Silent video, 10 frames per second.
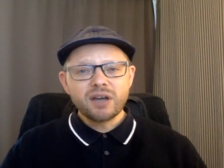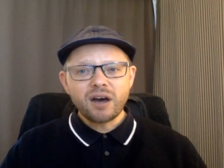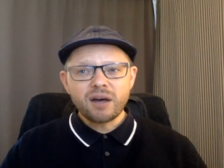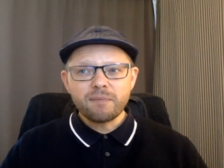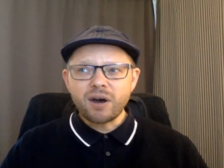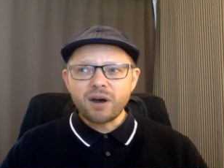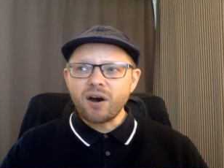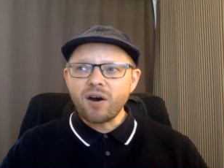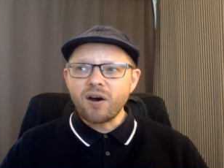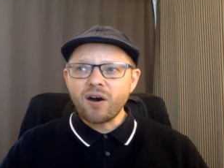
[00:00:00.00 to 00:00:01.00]

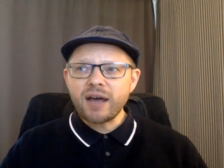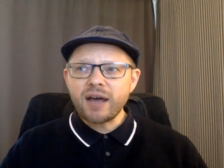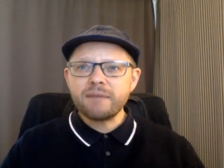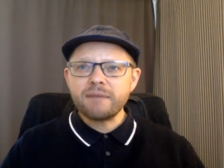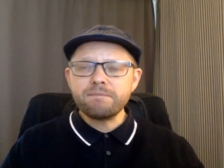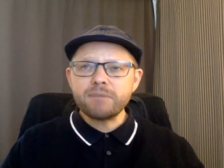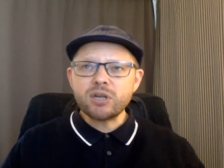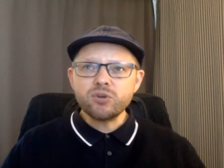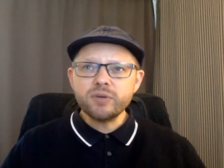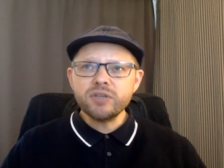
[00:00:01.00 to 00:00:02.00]
I've been
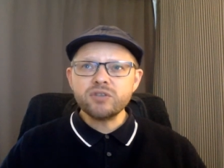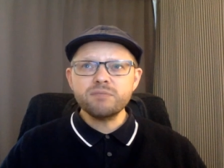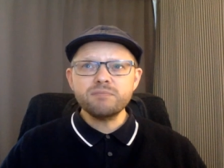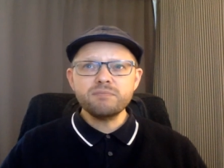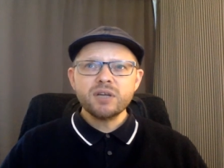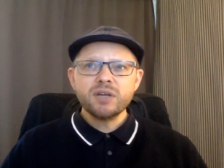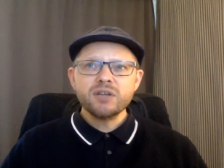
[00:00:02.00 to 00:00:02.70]
doing some